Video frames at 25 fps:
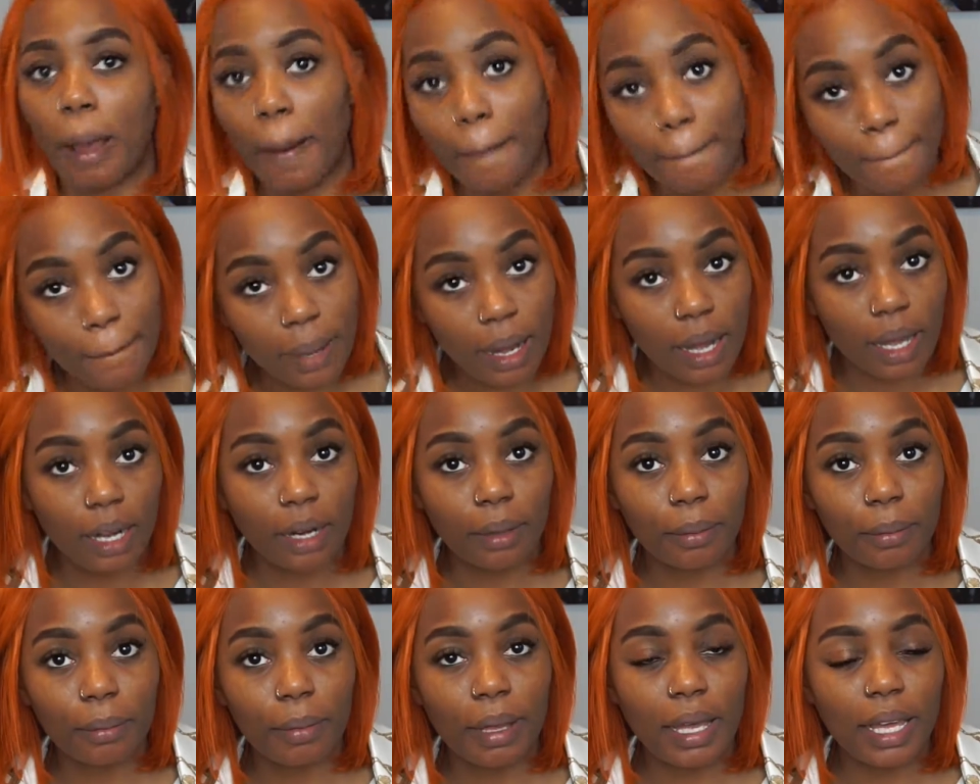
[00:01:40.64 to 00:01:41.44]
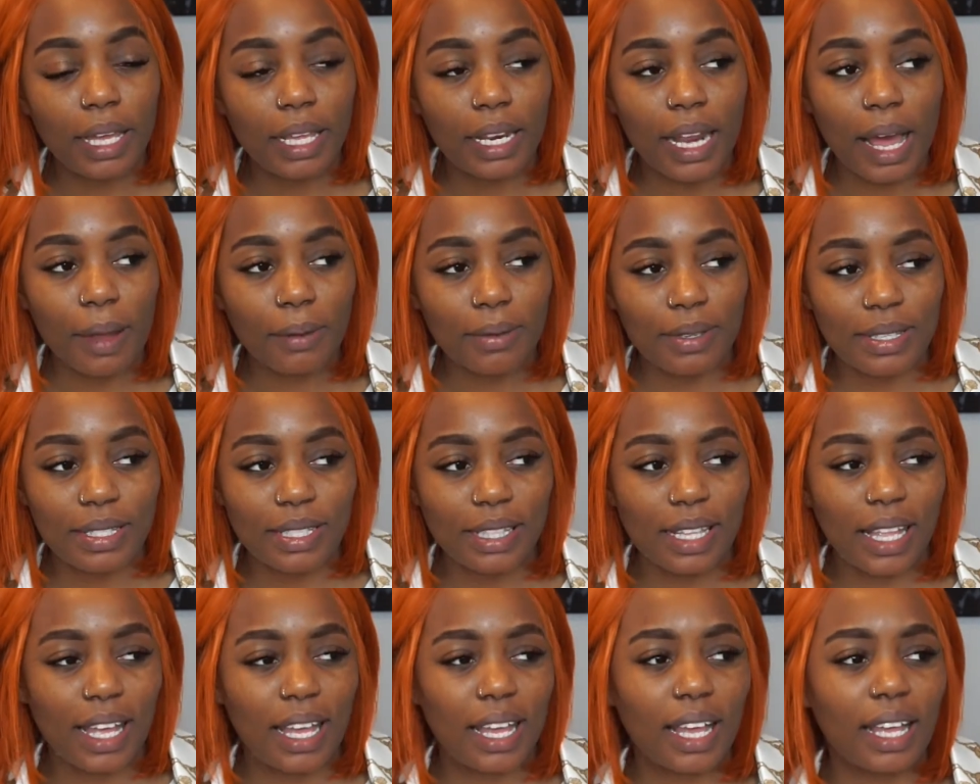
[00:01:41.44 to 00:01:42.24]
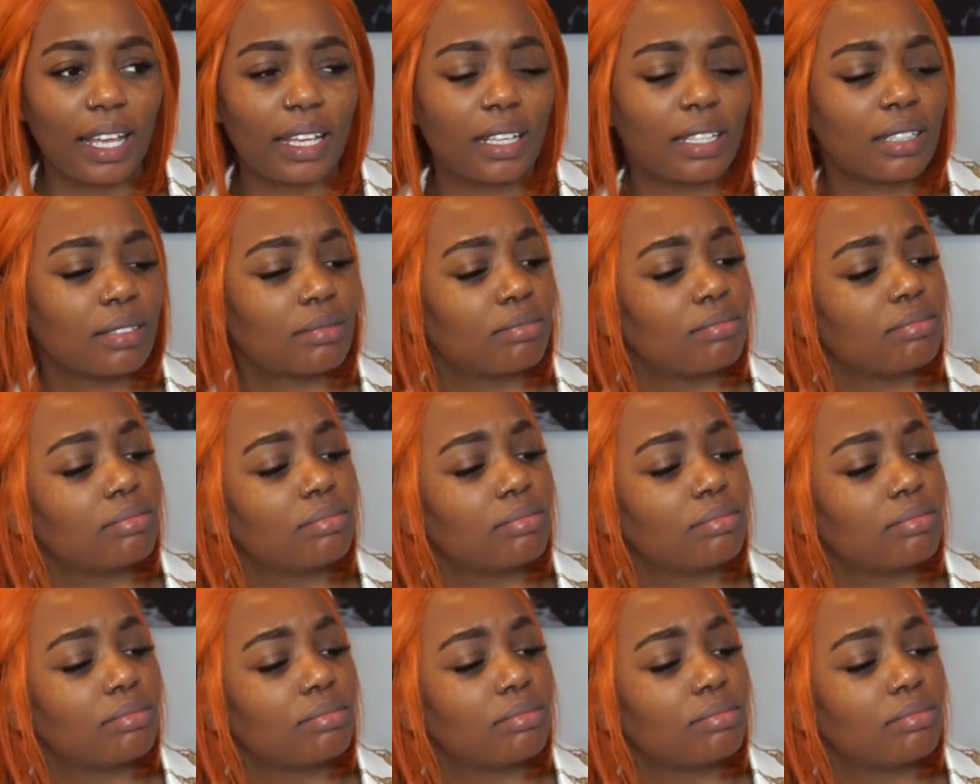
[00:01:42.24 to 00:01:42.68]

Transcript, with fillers: bottom, and I was like,